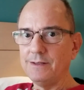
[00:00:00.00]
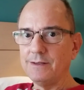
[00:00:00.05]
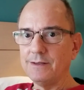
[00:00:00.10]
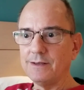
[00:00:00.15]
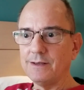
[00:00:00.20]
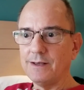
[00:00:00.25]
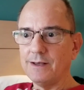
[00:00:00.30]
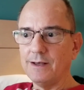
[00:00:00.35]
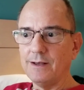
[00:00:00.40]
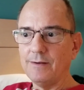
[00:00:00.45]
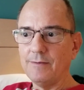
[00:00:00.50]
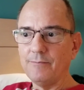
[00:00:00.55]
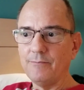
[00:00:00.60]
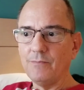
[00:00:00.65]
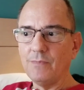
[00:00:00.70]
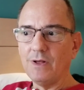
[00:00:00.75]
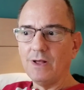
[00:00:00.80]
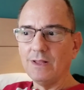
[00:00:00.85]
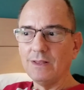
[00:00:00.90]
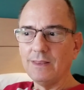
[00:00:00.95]
um,
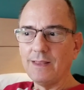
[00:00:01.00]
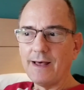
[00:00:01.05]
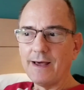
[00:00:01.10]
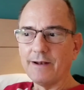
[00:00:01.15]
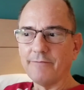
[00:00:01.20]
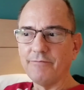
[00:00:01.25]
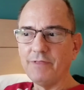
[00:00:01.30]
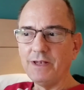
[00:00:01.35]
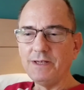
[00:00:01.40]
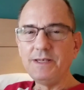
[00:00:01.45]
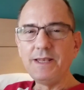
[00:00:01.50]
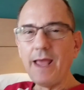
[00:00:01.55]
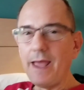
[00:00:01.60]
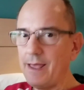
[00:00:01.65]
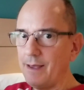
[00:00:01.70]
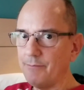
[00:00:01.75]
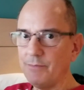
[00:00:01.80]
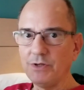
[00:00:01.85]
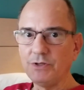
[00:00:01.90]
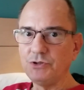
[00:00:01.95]
a lot of the
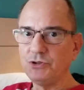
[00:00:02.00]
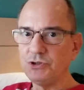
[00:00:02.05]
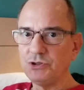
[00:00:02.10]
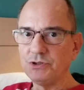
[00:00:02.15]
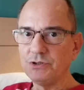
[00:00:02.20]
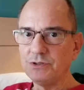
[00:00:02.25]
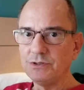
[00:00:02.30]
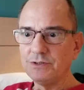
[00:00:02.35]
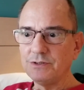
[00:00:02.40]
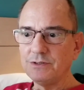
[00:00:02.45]
damage,